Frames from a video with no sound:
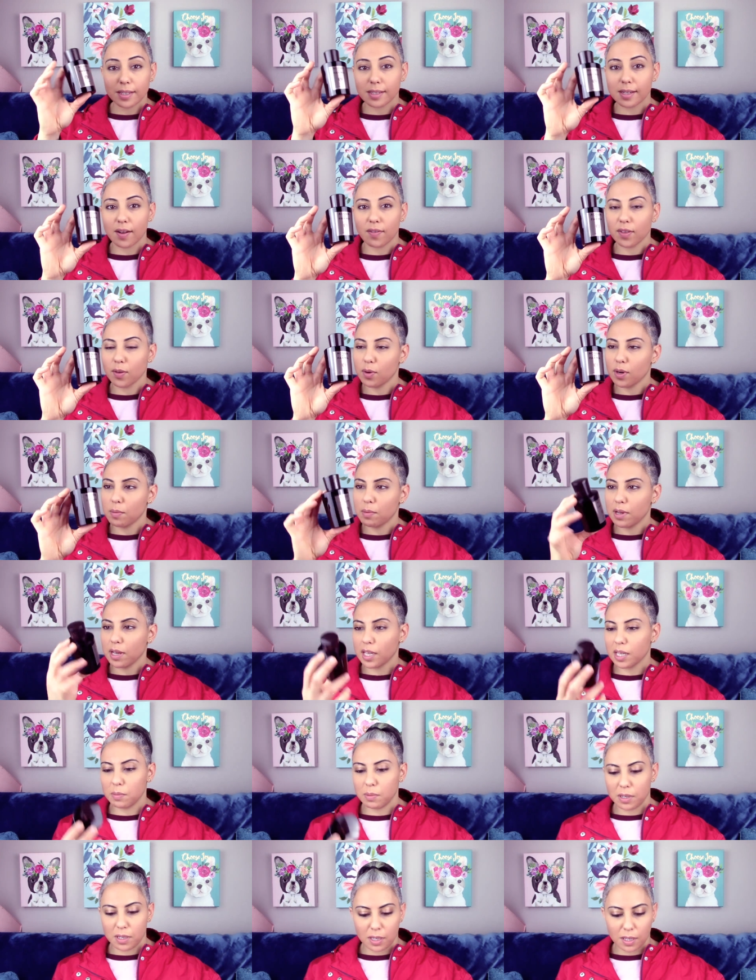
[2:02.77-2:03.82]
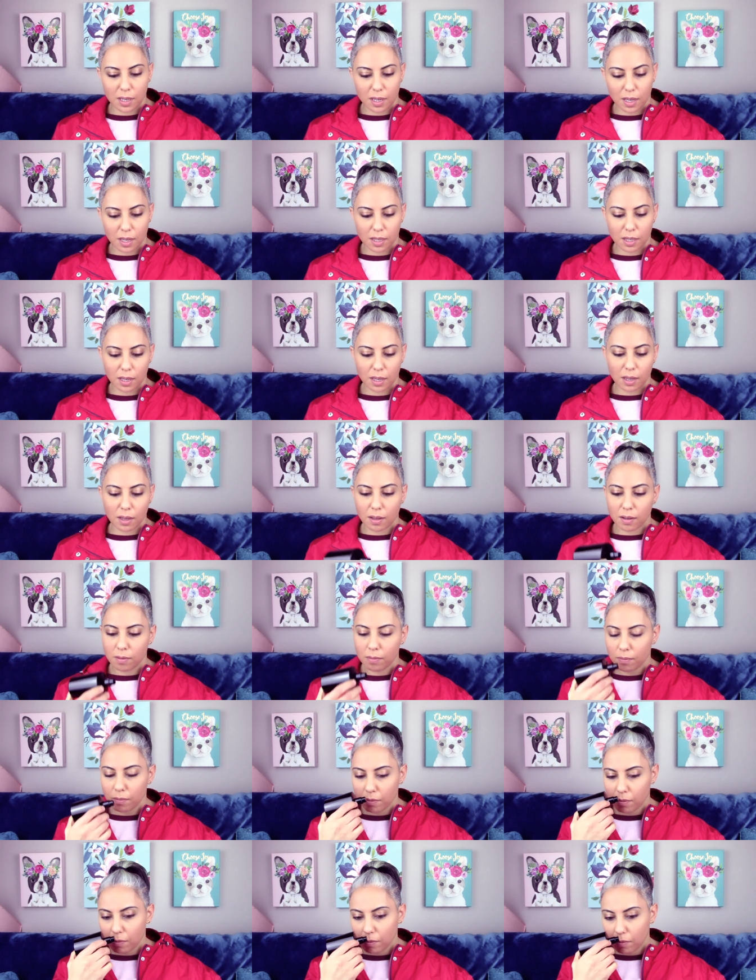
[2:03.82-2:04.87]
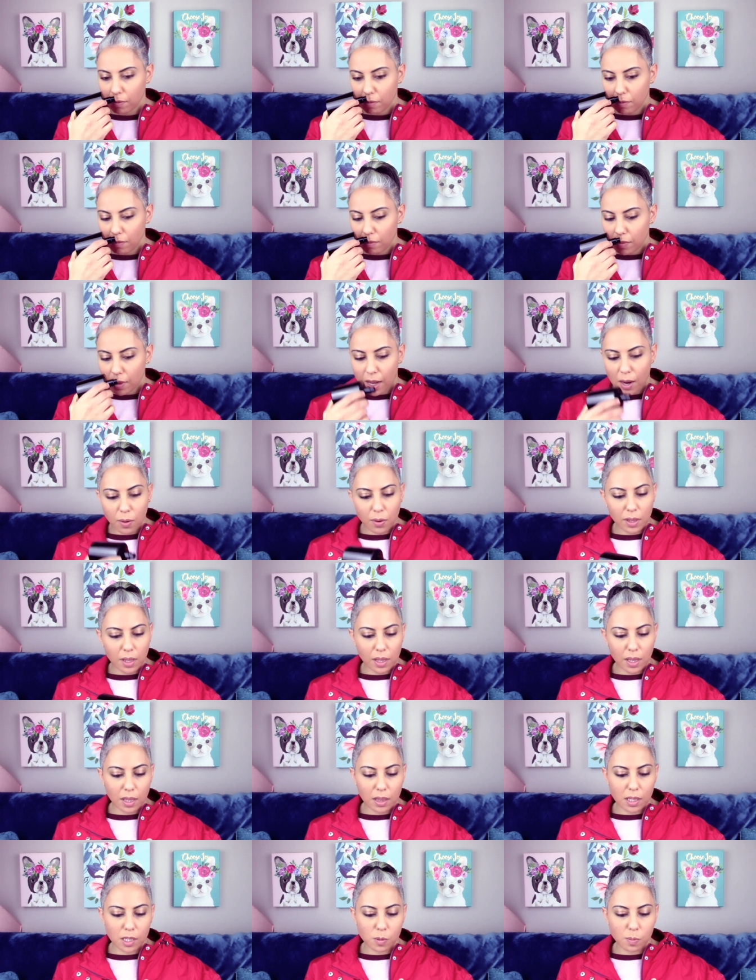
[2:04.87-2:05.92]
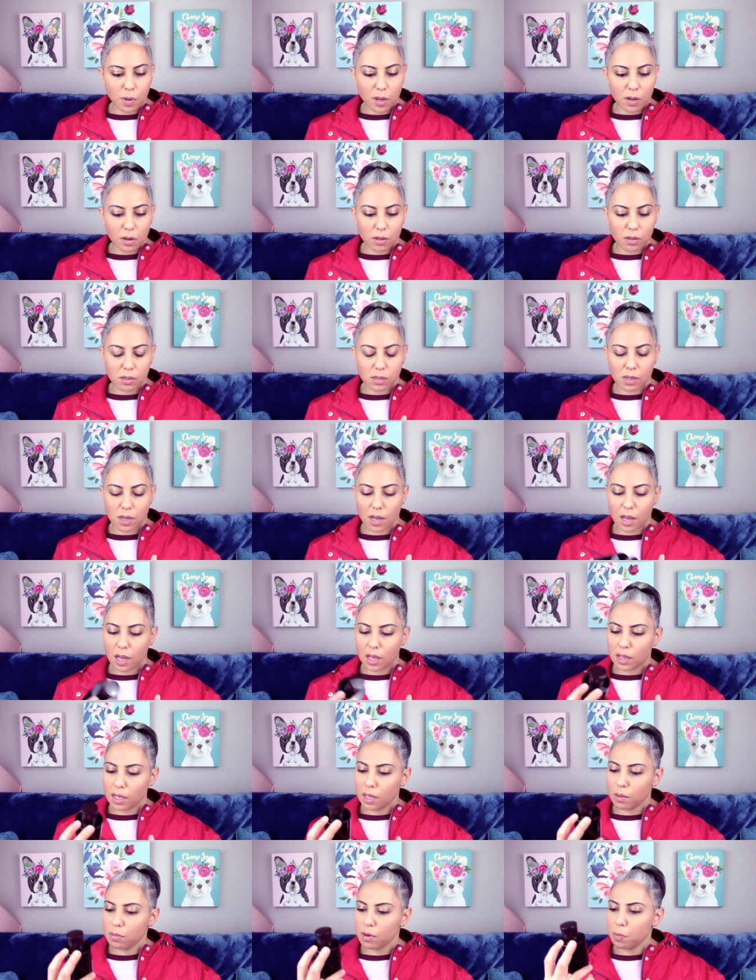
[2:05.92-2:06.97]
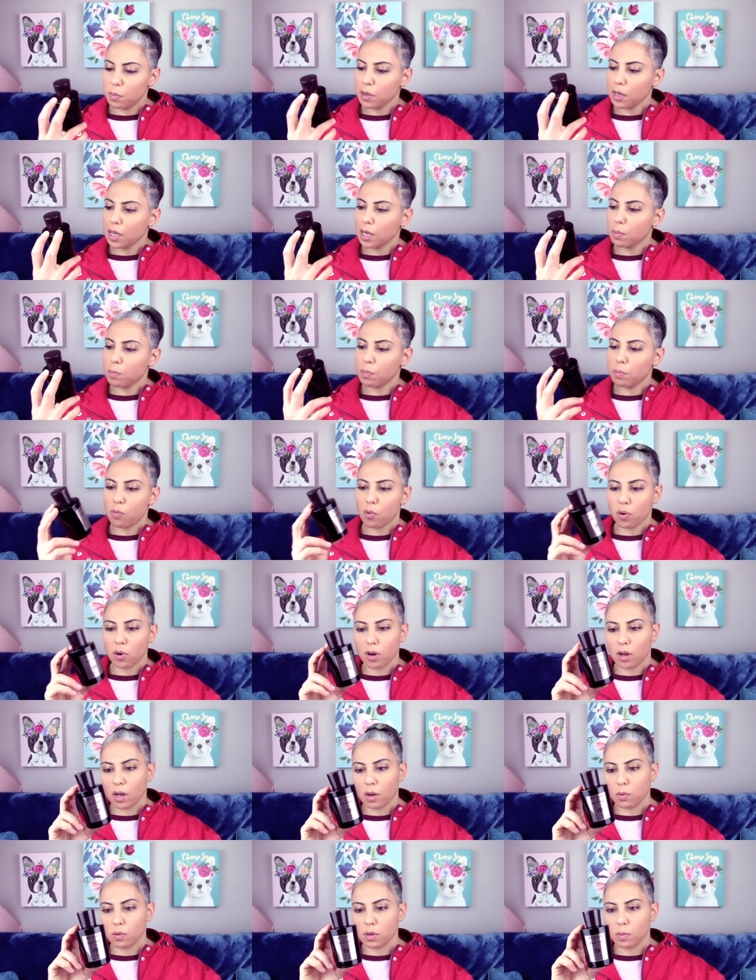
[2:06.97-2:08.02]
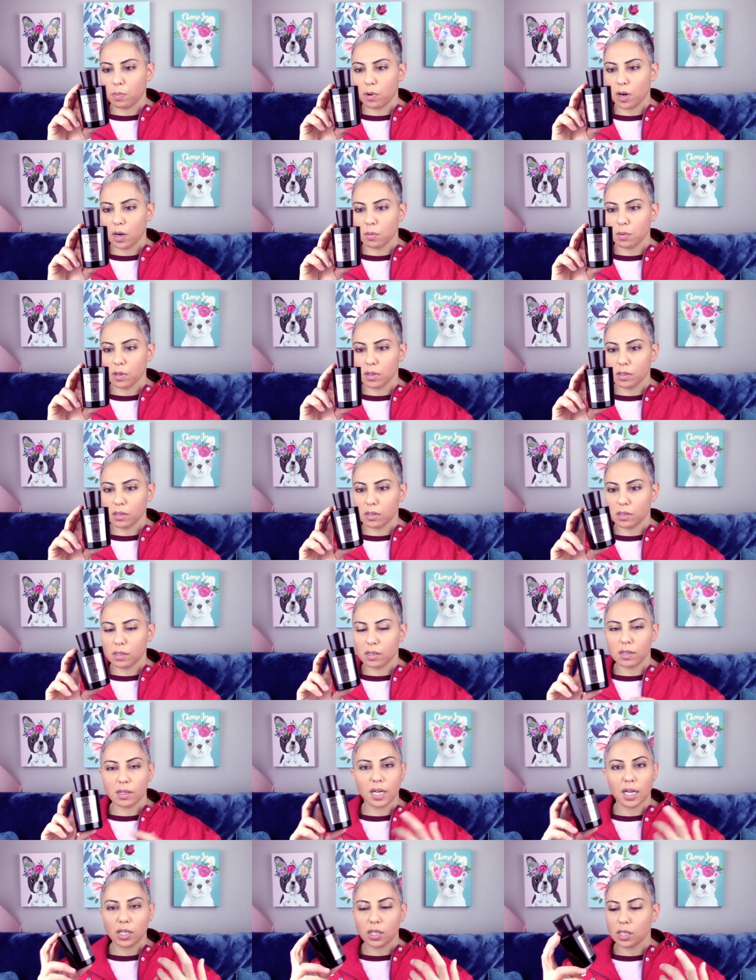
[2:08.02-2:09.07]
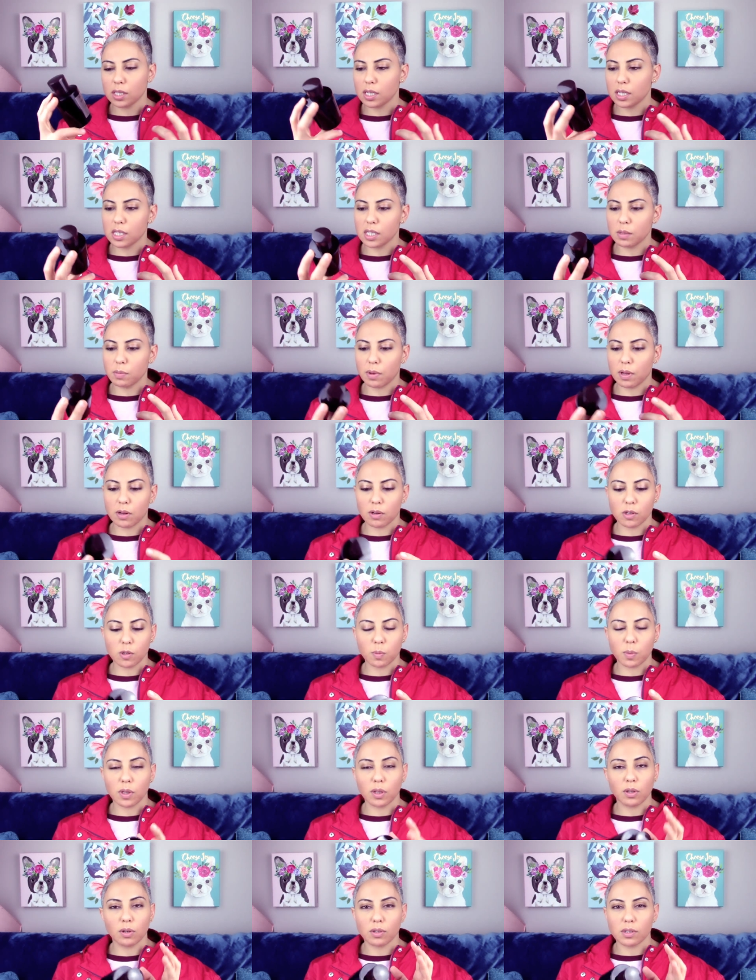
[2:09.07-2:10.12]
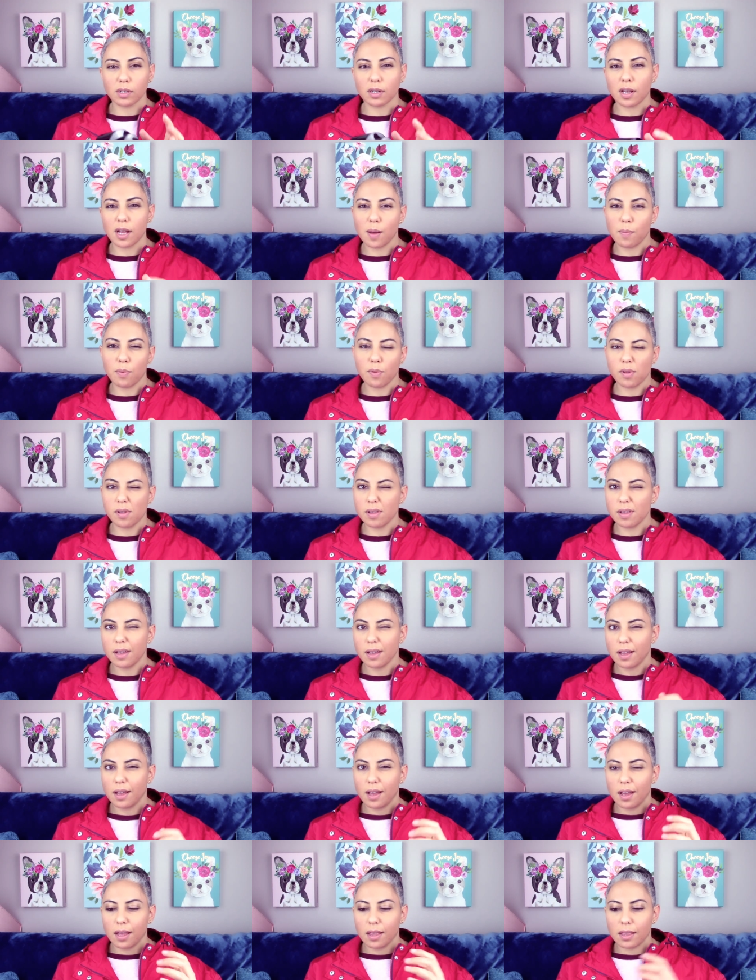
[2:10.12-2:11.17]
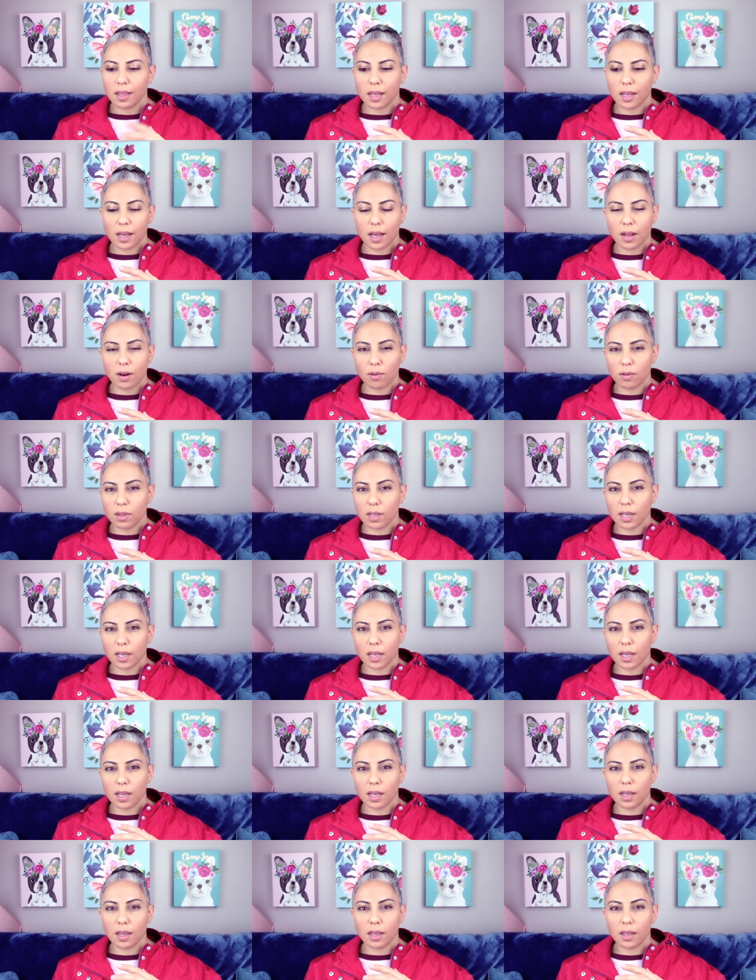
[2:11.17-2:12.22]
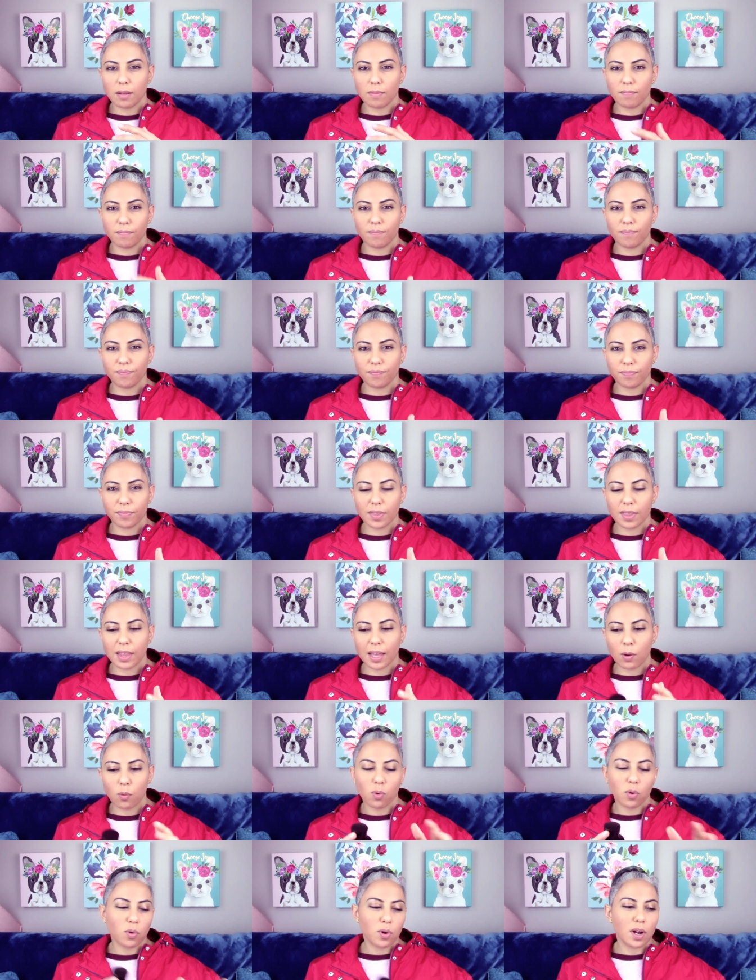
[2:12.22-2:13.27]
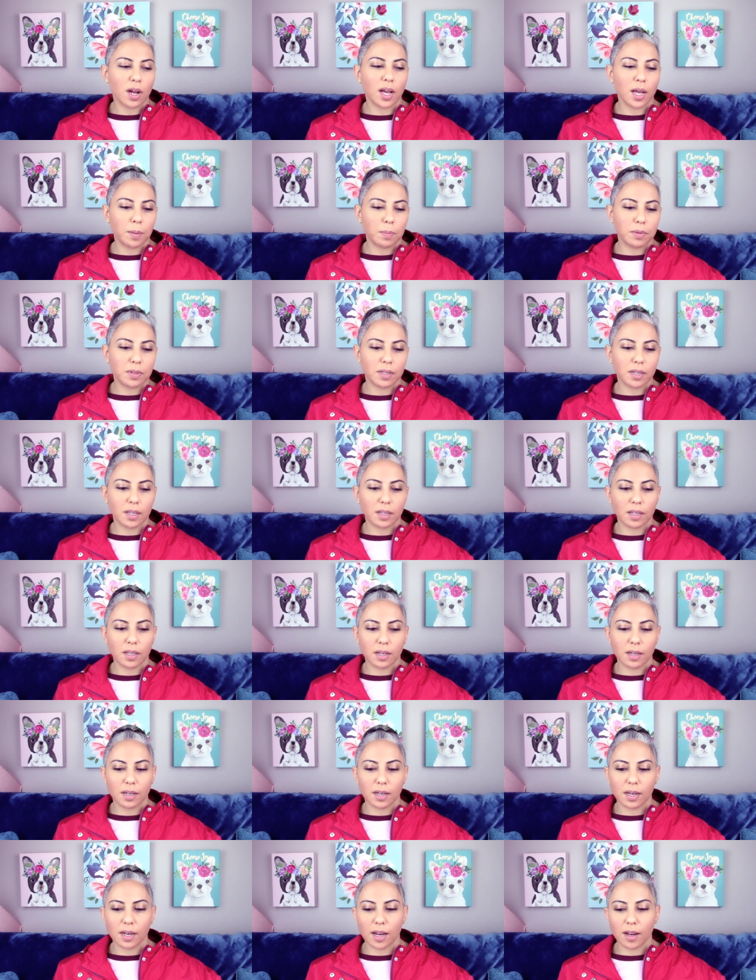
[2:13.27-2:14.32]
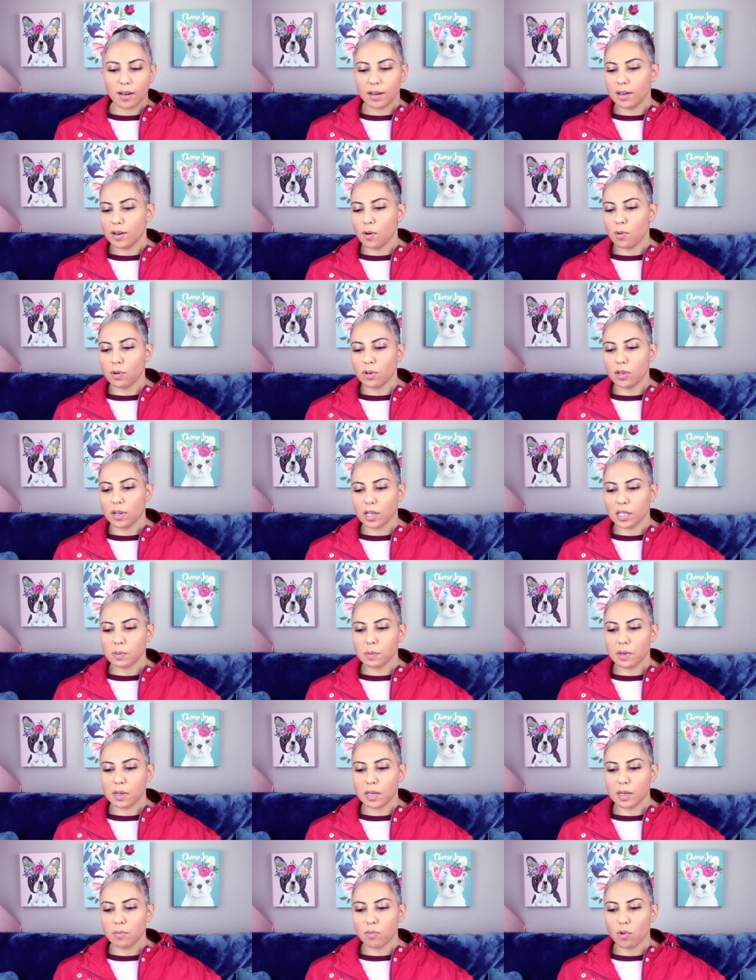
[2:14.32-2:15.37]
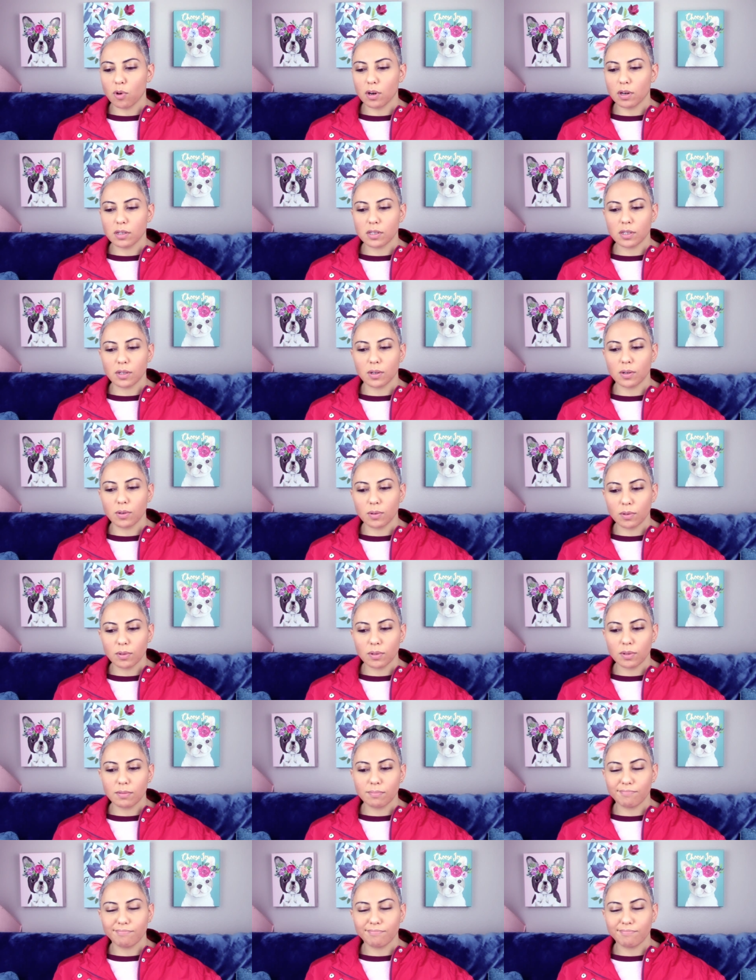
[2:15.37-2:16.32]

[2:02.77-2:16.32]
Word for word: is definitely what I'm not gonna be decanting. I really like these bottles. I think I'm gonna pick up more Acqua di Parmas, not just because the bottles, but there's a couple that I don't think get, that were hyped and then no one talks about anymore. So